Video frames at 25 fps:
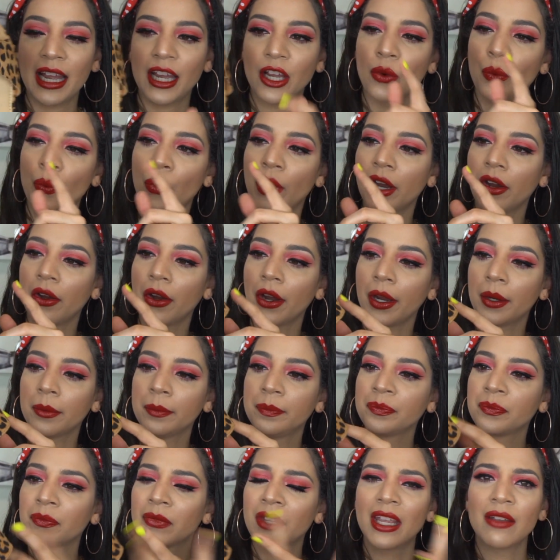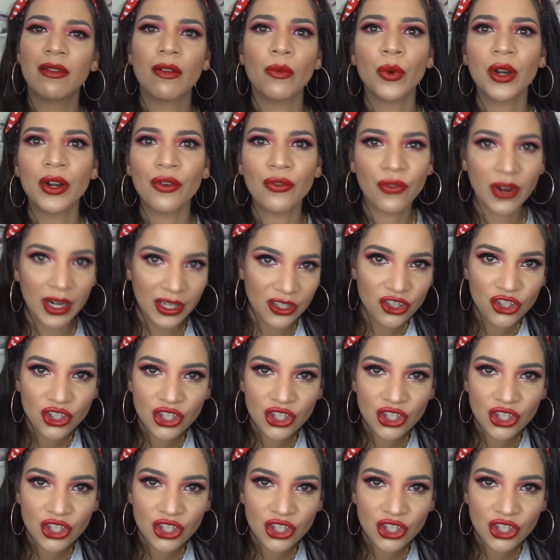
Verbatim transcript: I can wear it even with a red